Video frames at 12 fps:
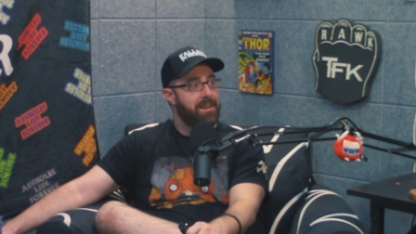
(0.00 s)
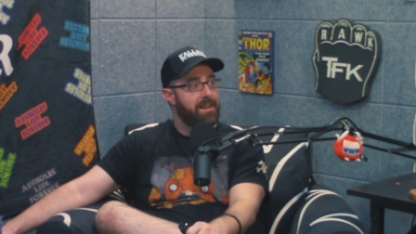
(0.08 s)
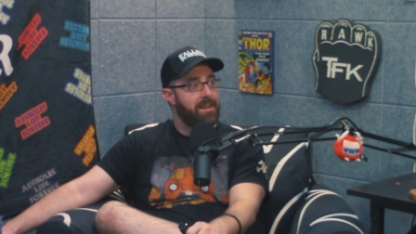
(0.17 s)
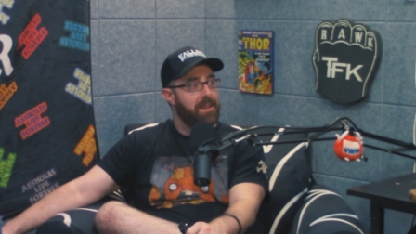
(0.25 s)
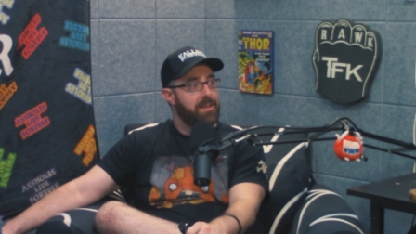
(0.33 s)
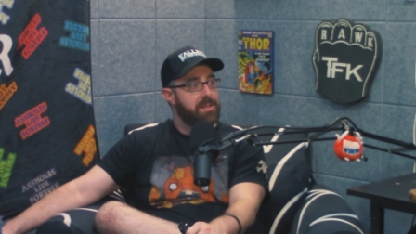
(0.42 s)

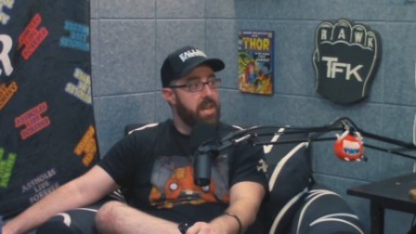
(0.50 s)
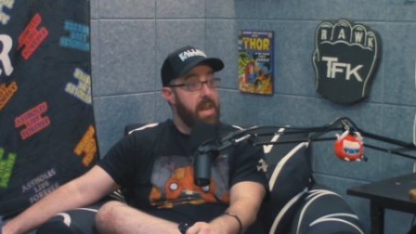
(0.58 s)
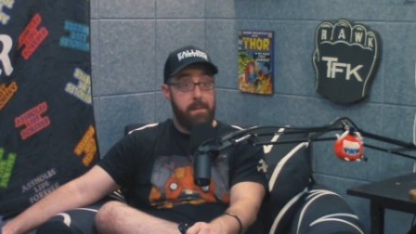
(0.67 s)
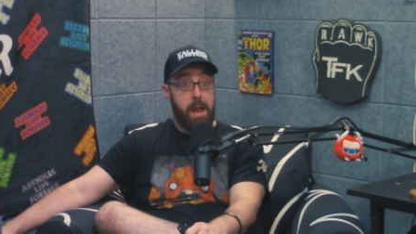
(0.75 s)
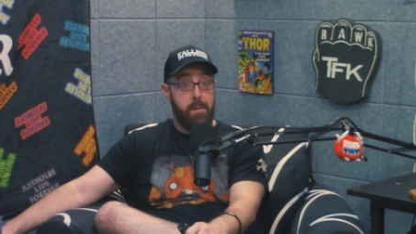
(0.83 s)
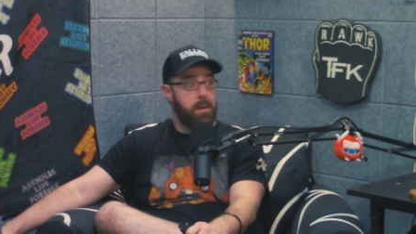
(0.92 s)
Correct. So,
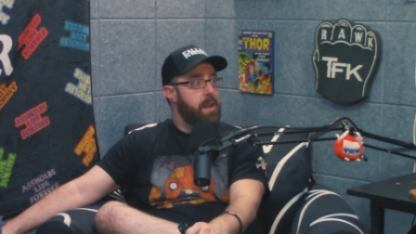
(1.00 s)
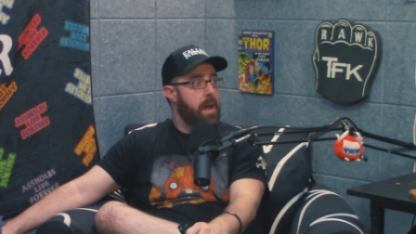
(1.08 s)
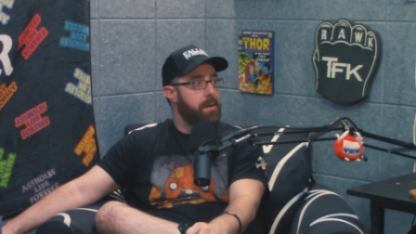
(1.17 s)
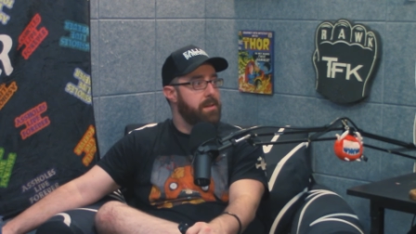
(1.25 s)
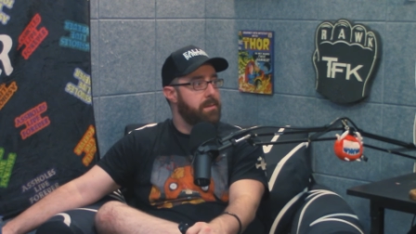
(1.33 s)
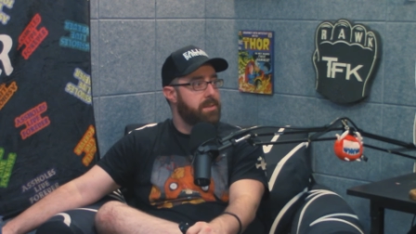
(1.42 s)
yeah, it, from it,
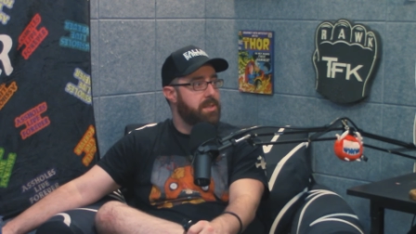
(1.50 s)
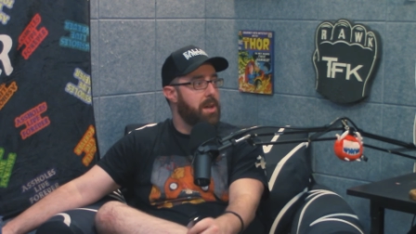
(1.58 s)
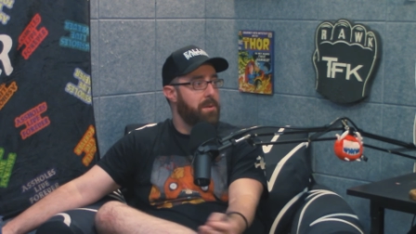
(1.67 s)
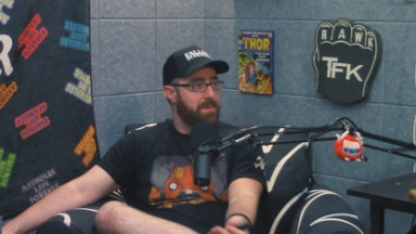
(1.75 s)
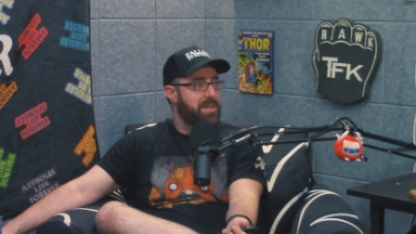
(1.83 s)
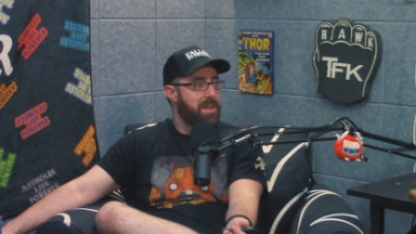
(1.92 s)
not from not